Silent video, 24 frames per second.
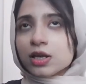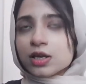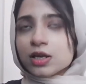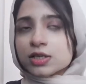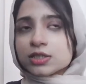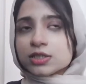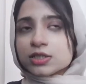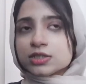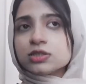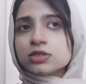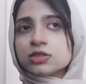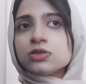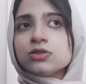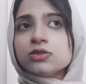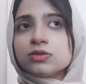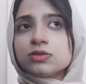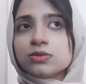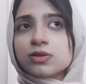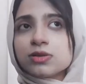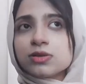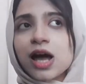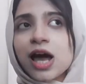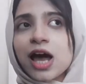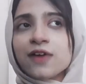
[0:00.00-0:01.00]
So
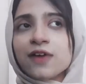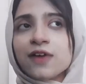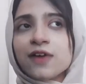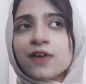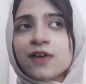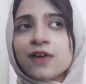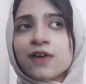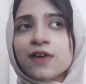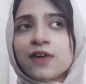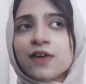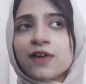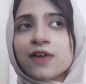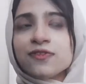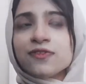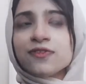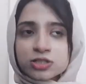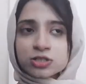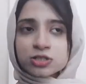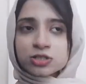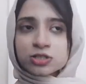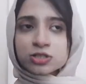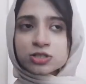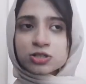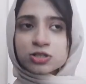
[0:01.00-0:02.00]
after completion
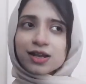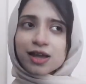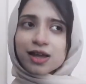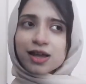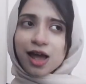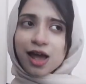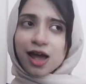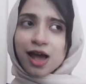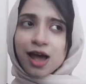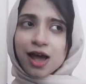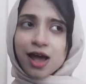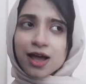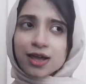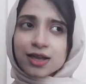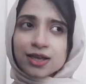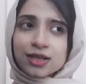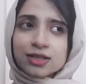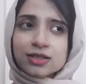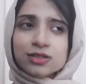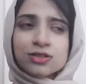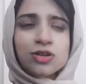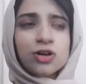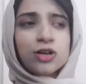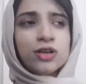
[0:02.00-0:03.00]
of that,
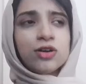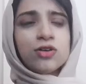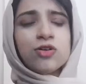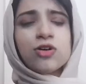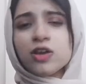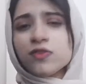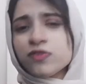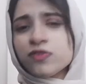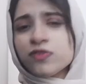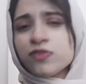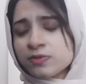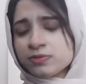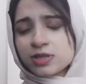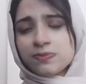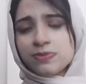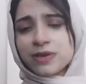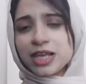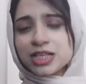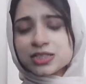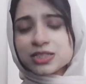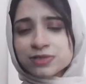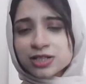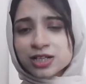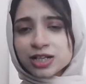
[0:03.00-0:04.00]
I got a call from the
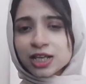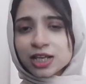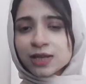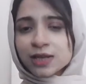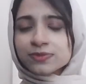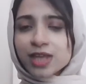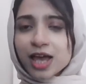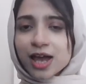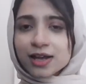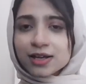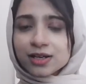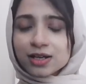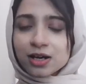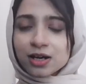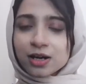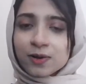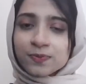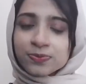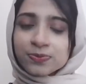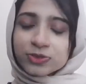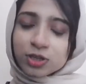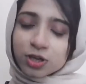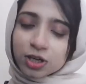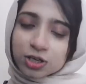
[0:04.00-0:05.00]
placement team that
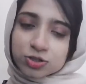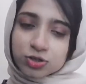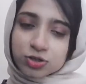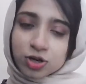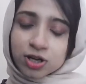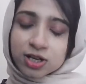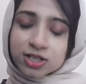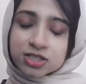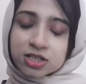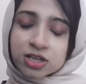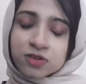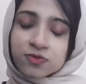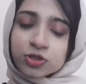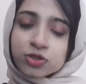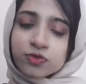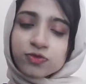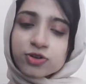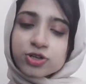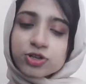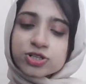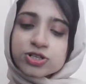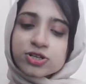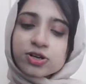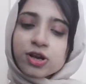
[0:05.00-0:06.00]
um, you are shortlisted for the
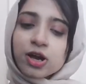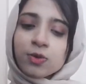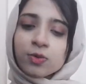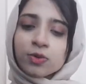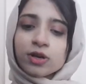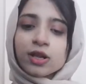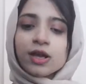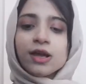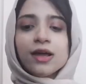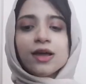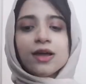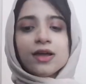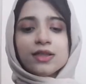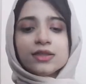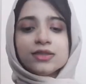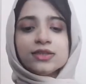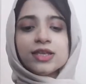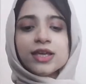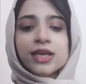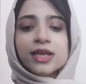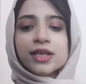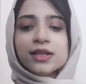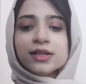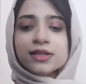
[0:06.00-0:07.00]
first round.
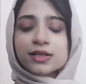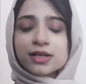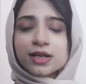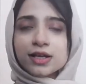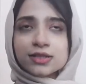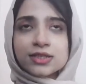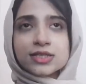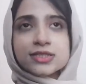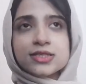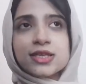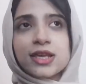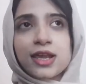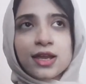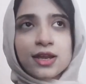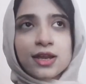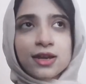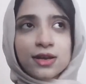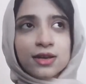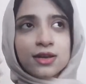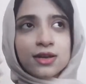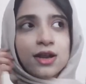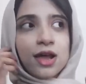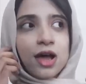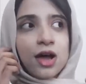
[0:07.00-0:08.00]
Then uh, the
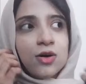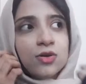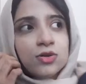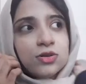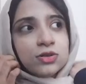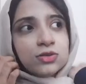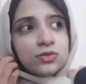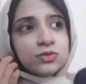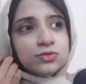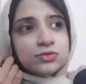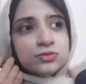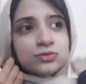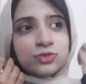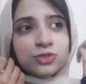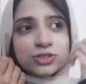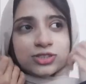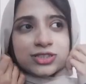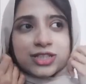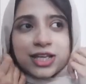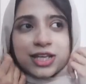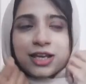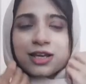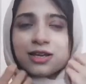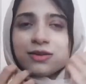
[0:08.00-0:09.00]
second round
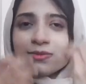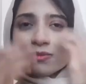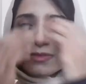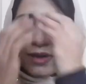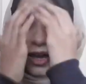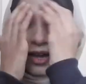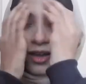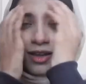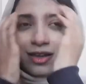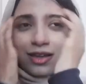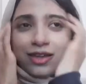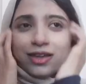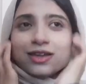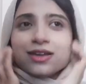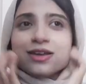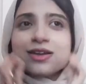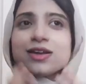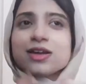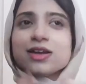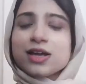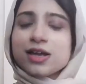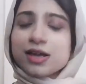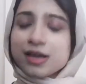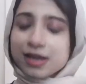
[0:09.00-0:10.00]
was taken by
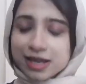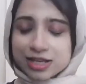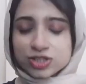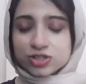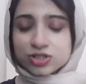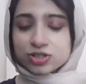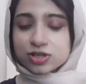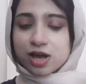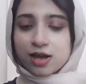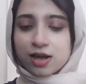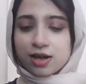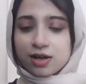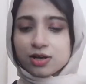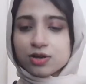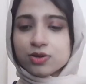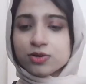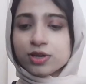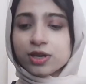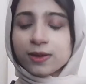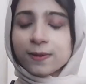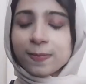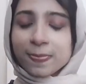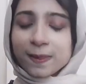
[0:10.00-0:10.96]
HR. Okay.